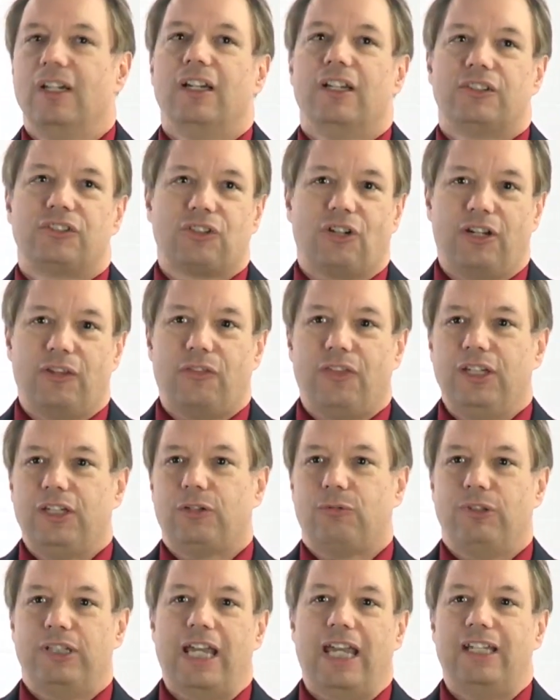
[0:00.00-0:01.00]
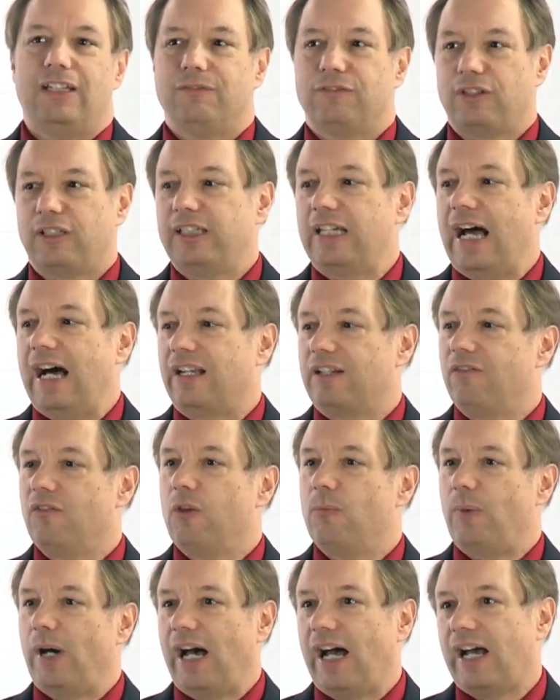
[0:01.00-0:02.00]
So I think creatively out of
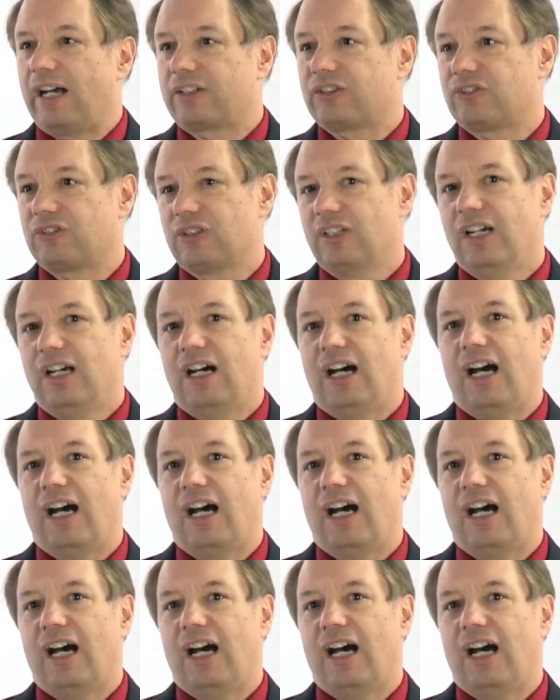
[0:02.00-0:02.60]
the box,